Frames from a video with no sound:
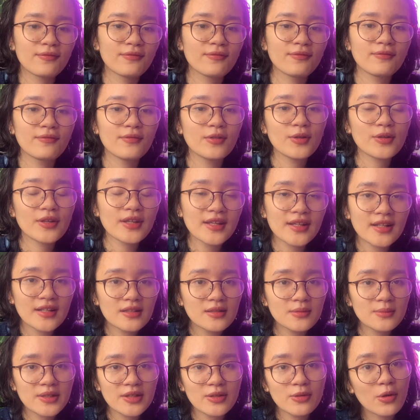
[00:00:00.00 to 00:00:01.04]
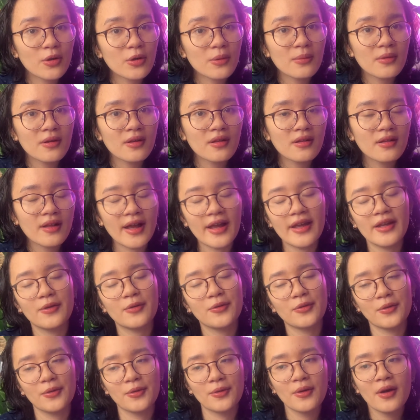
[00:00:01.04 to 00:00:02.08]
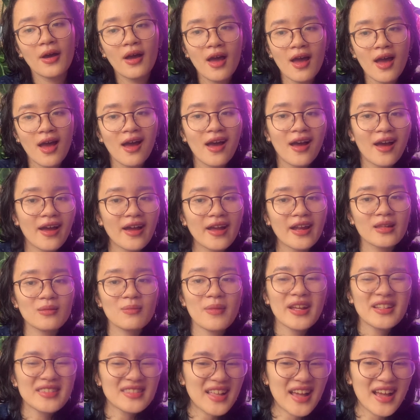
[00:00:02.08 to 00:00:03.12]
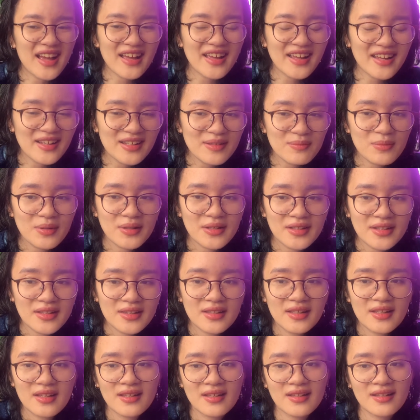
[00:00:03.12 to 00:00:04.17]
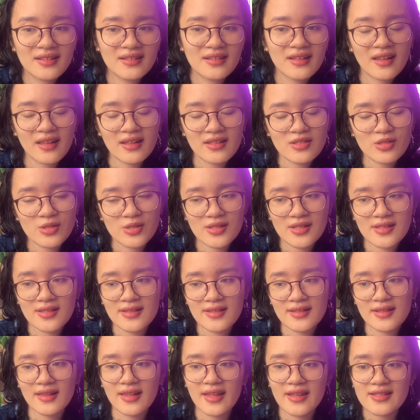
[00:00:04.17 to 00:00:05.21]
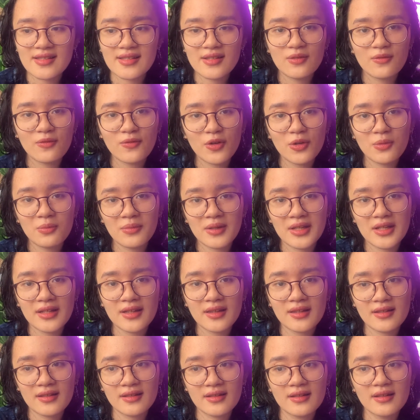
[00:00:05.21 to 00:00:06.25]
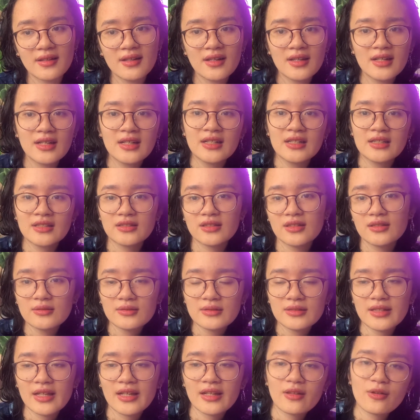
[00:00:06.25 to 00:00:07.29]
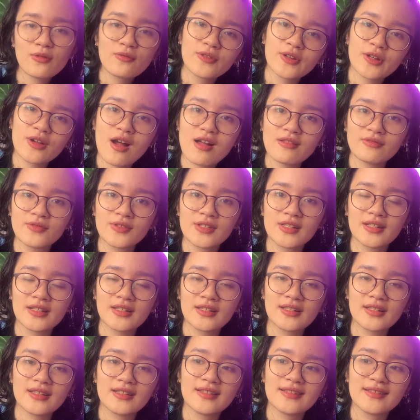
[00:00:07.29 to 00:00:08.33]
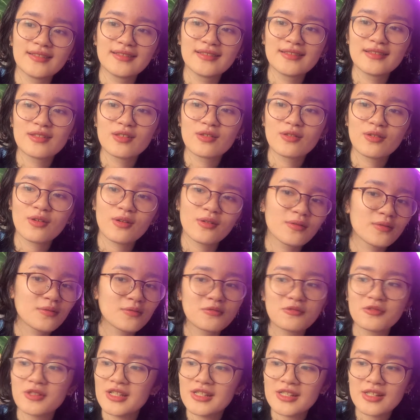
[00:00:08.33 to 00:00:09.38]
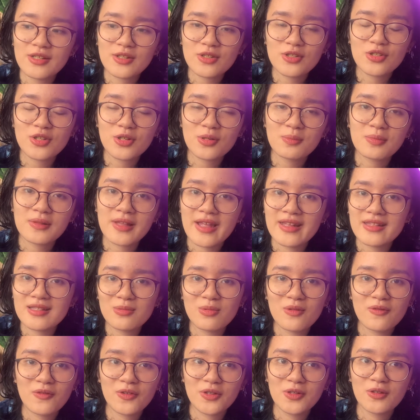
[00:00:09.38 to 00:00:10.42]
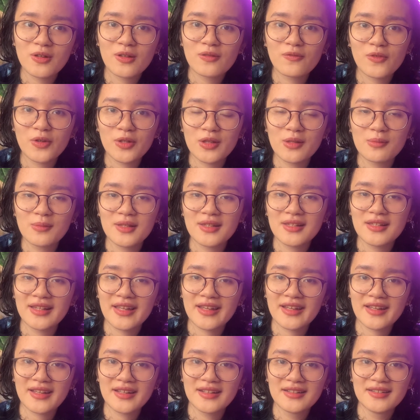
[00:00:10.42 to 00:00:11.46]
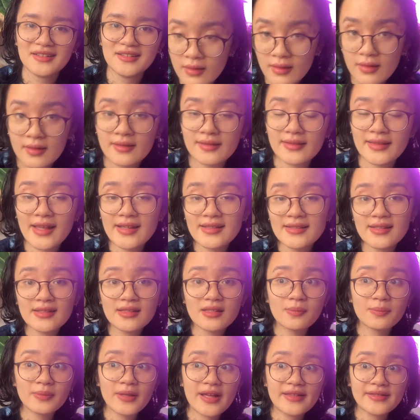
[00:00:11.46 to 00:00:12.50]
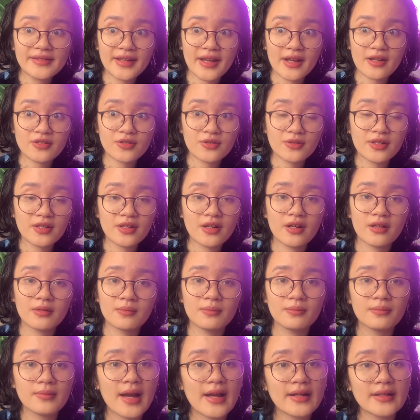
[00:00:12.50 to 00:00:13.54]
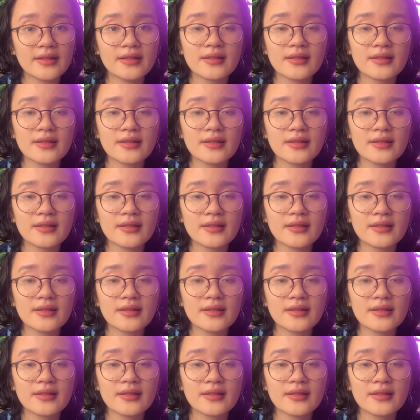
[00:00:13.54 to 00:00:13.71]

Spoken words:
looking a little bit normal. I don't know. It might die, but it's just a lesson for me to don't get overconfident and research your plants before you convert them into leca. Next is a plant I actually got back in